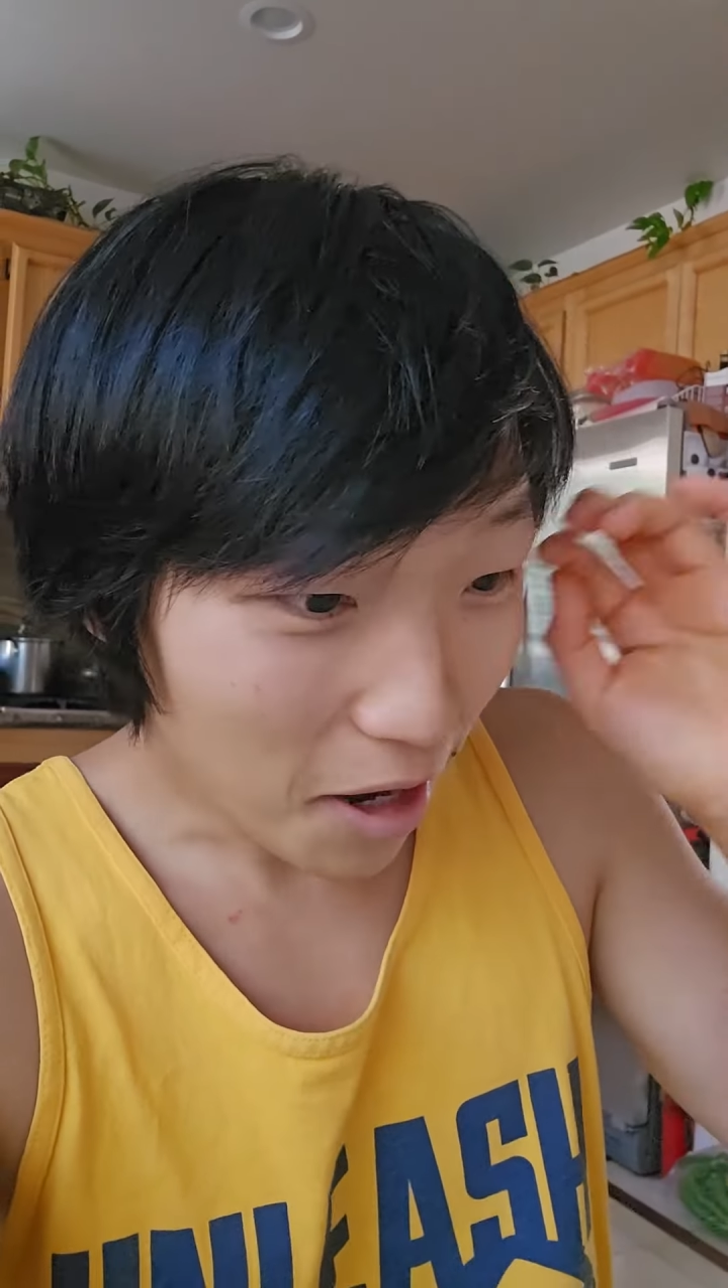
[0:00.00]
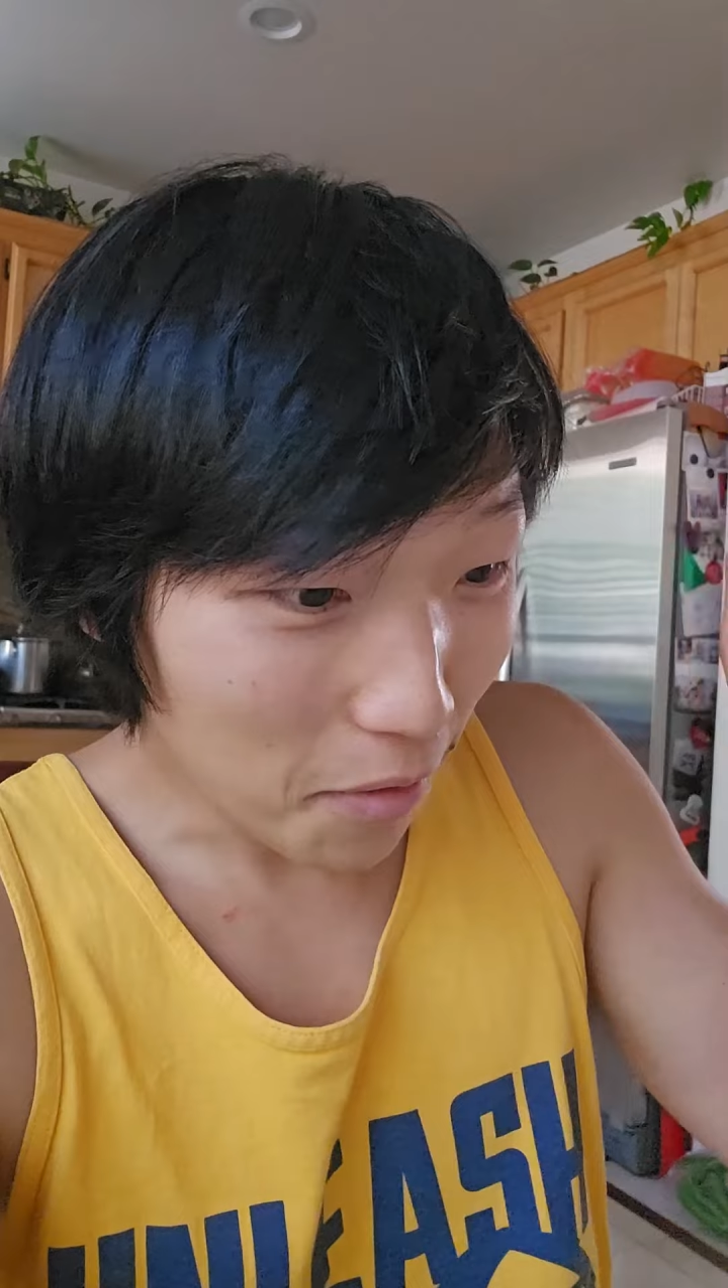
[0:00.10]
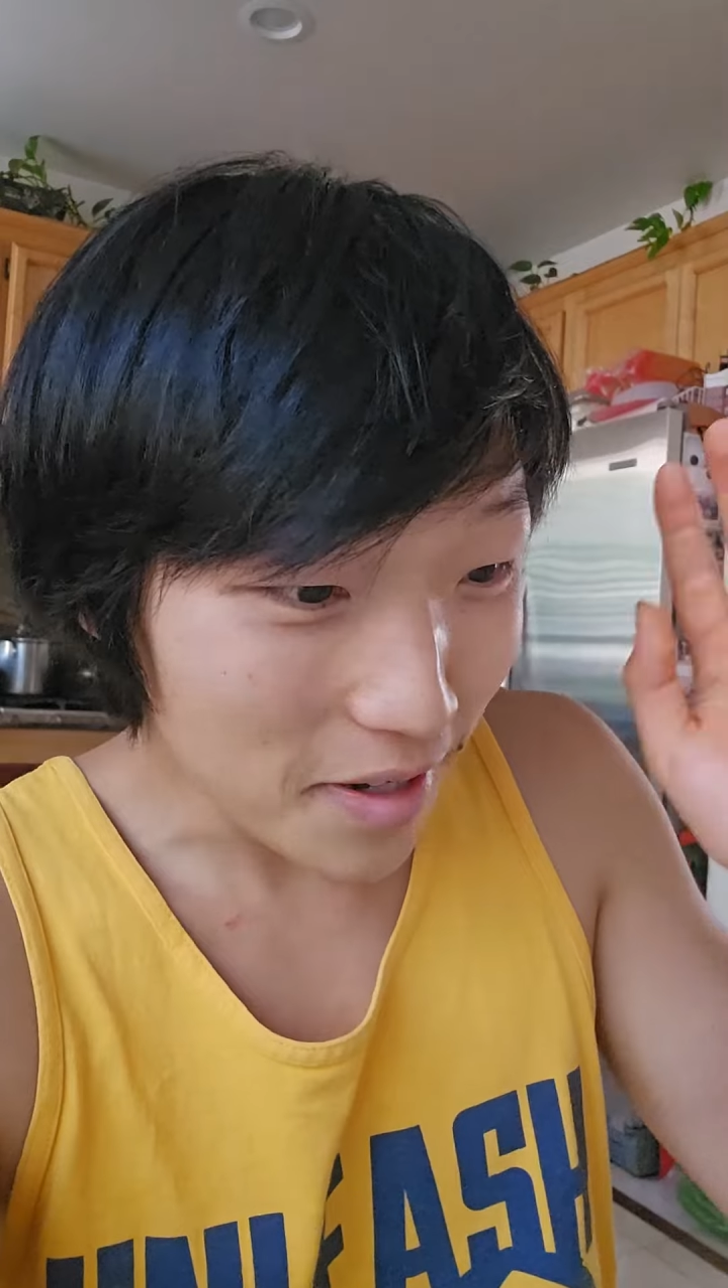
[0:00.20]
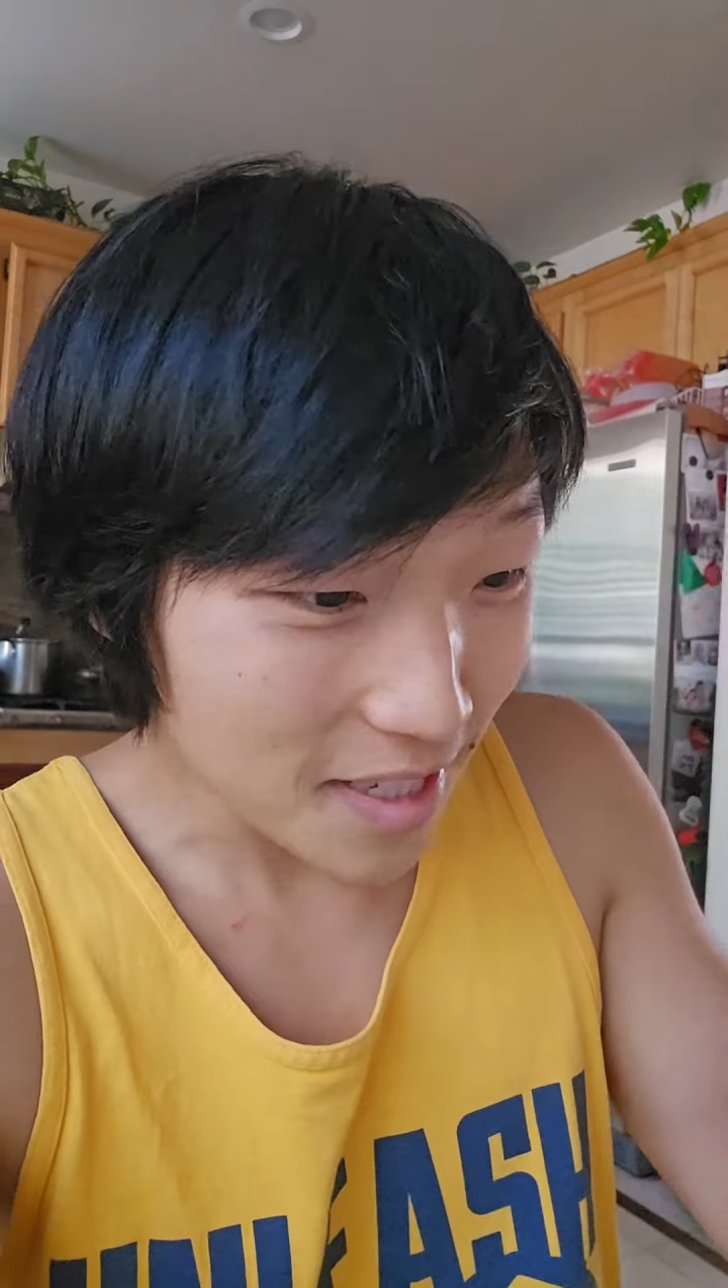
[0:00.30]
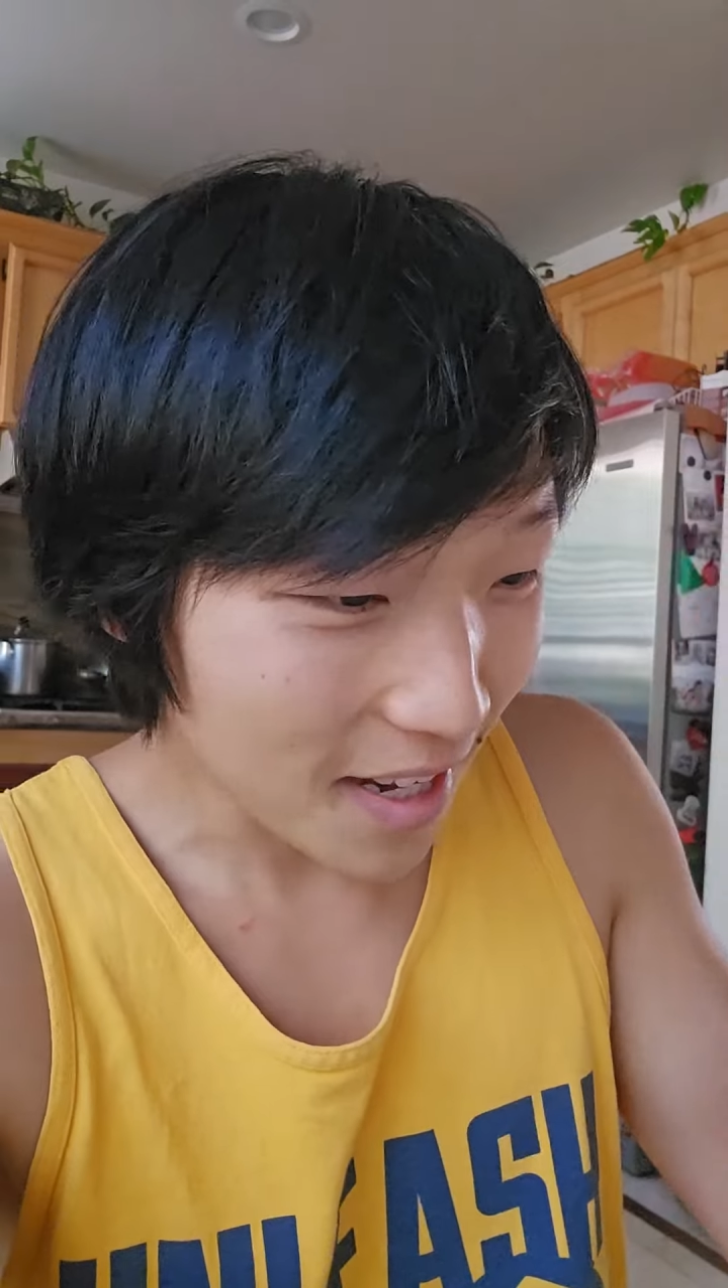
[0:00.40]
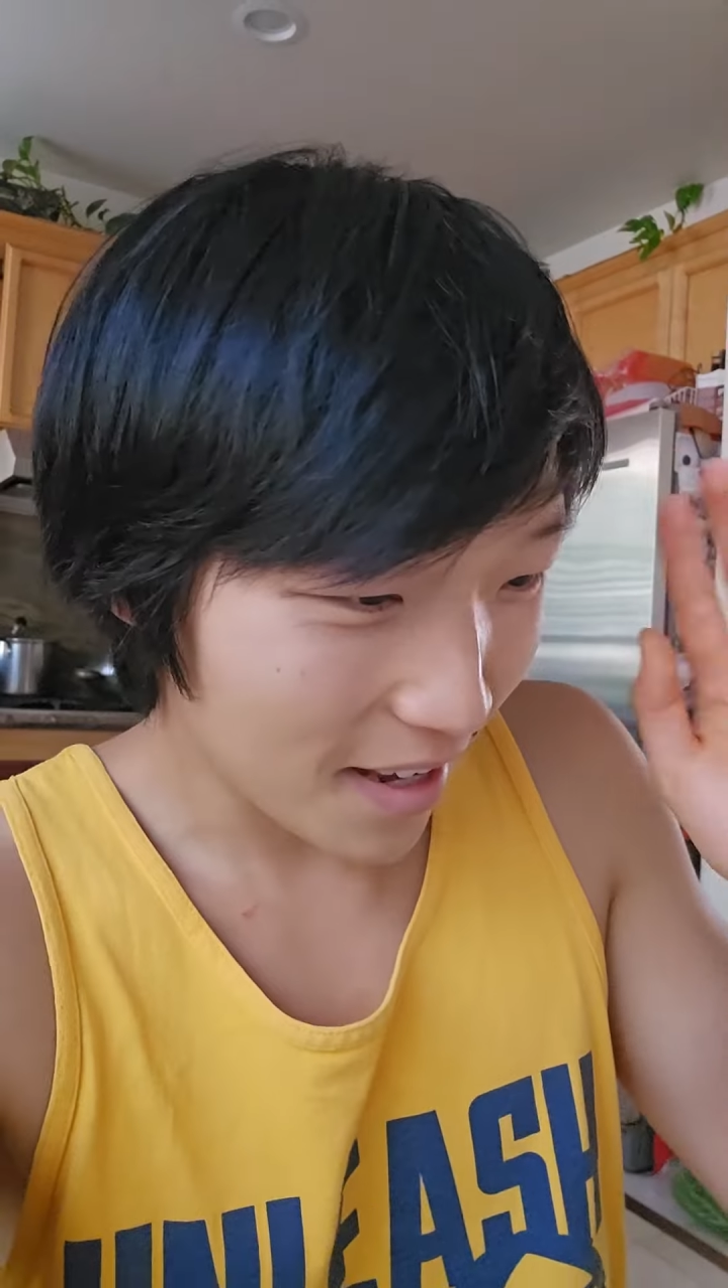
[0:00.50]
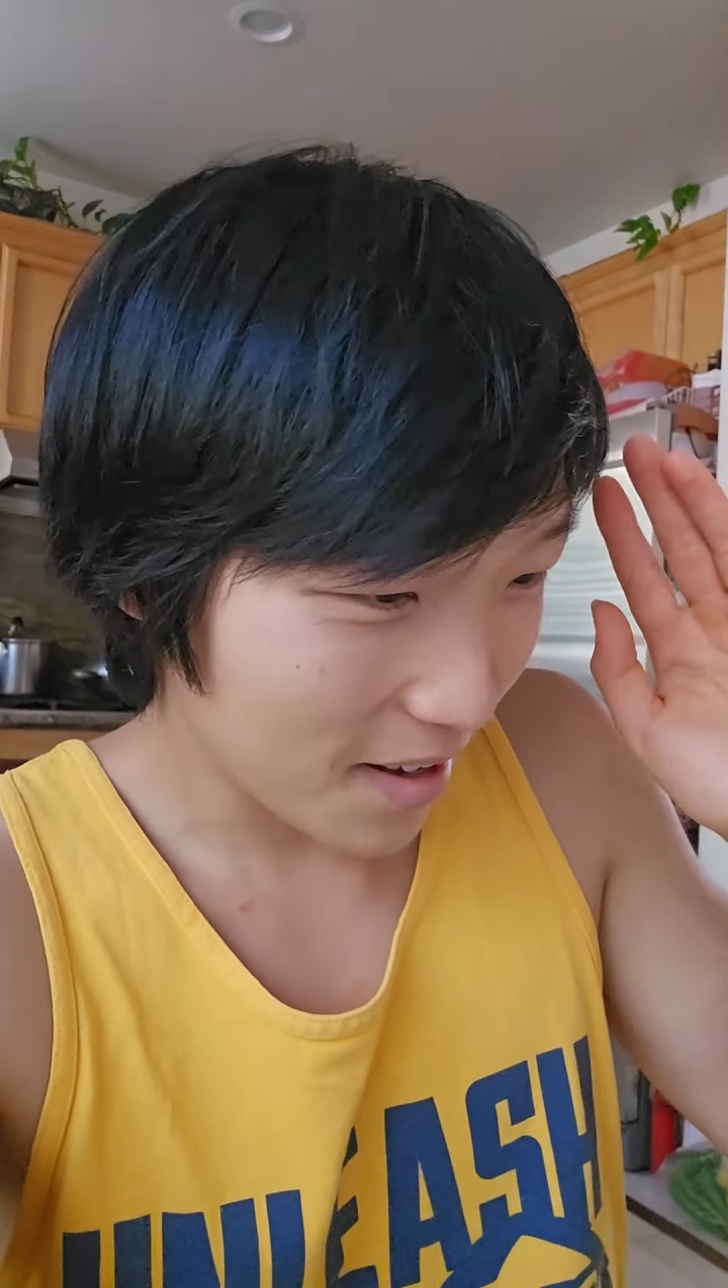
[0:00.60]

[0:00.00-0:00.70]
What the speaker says: always,